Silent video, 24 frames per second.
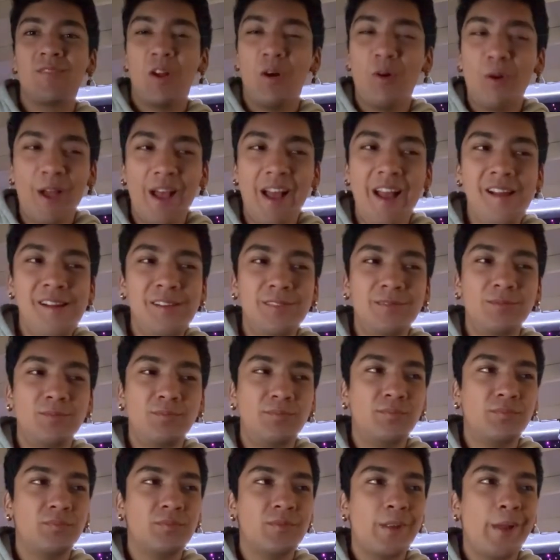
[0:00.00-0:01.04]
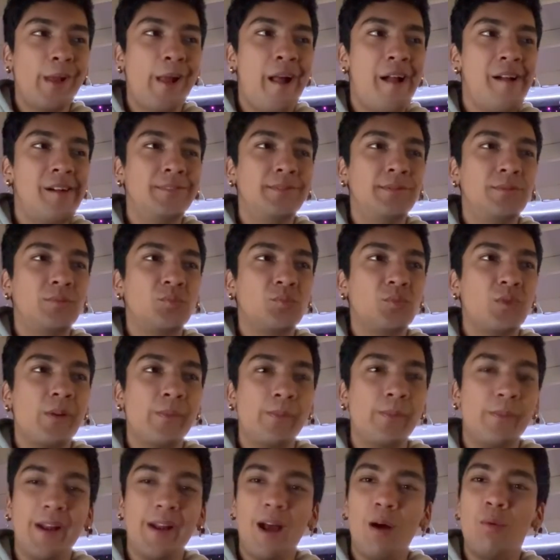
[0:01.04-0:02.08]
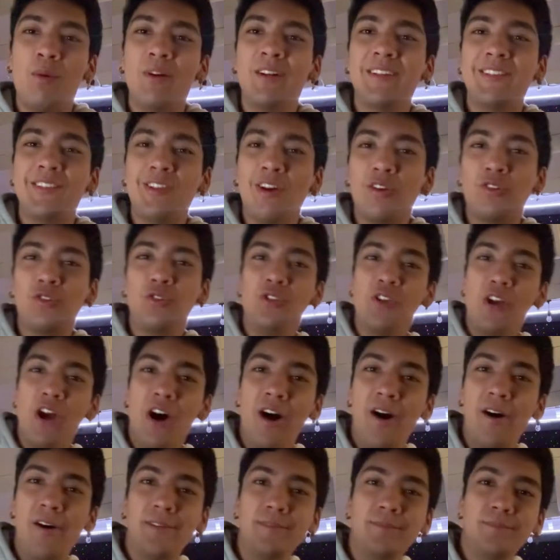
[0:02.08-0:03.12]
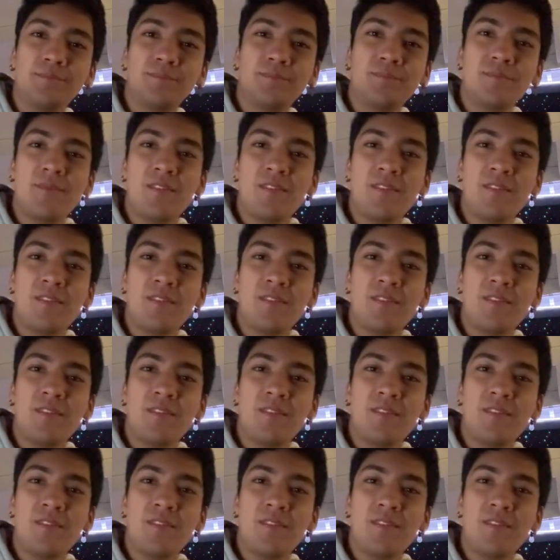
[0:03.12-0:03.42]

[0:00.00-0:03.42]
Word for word: okay? But I want to talk to y'all.